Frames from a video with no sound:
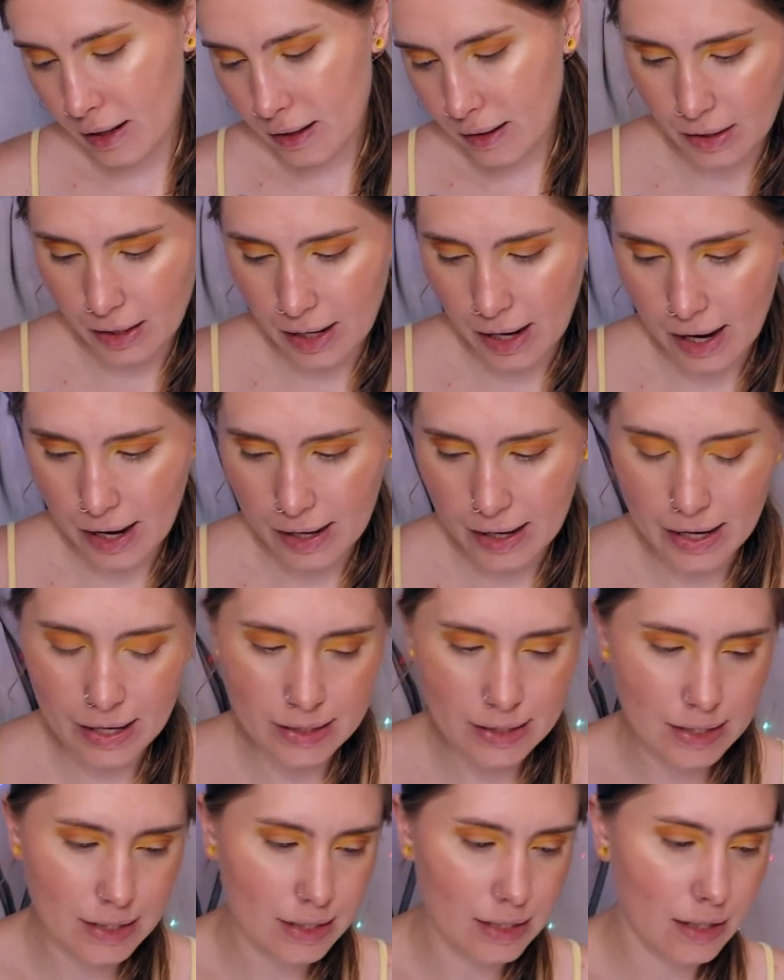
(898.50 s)
yeah,
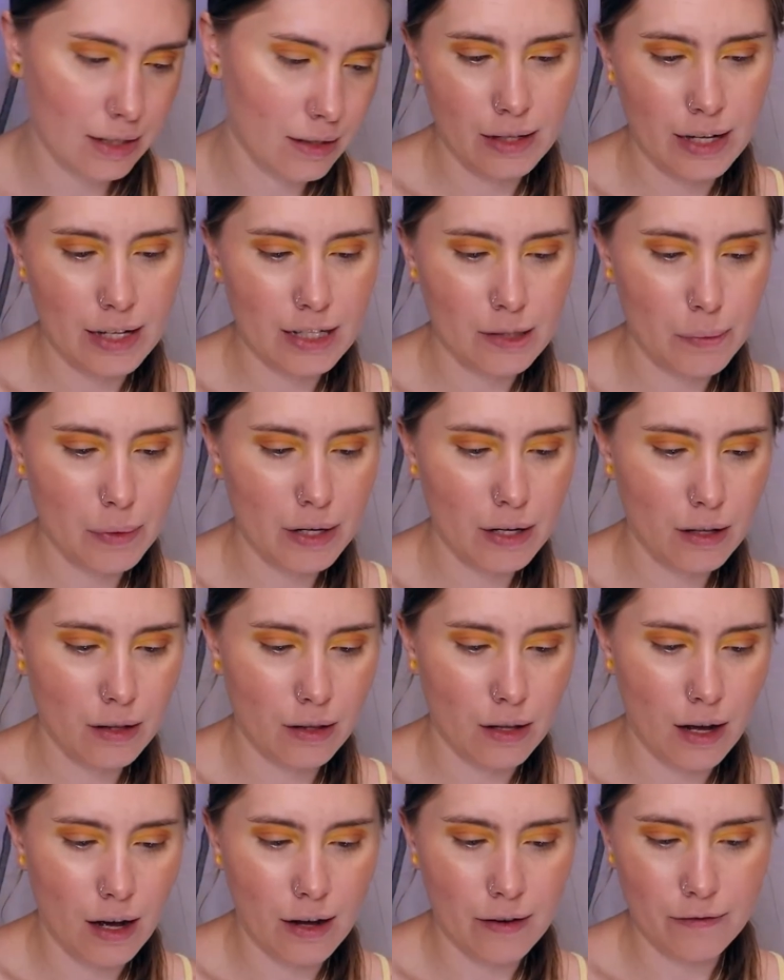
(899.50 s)
it's been a
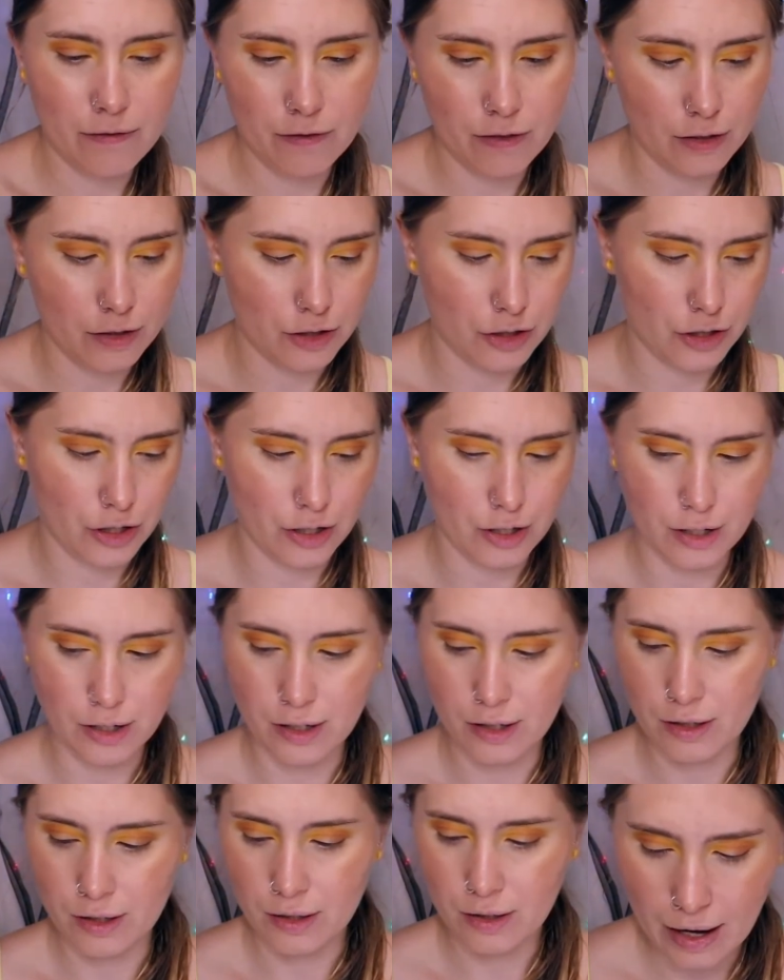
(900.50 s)
lot for
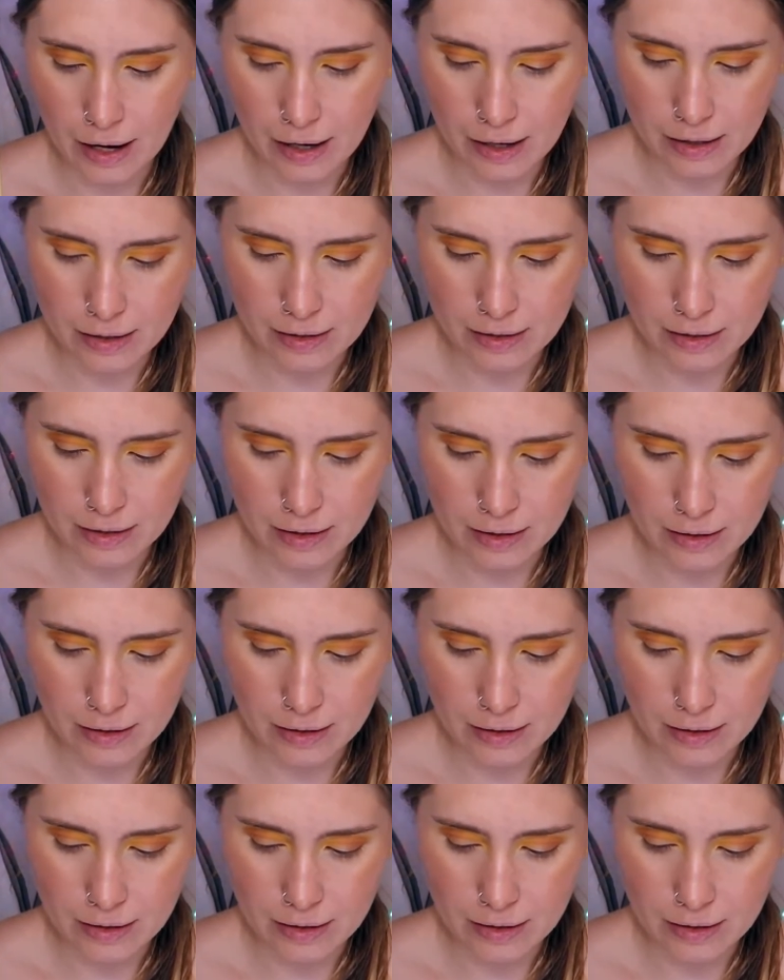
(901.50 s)
sure, and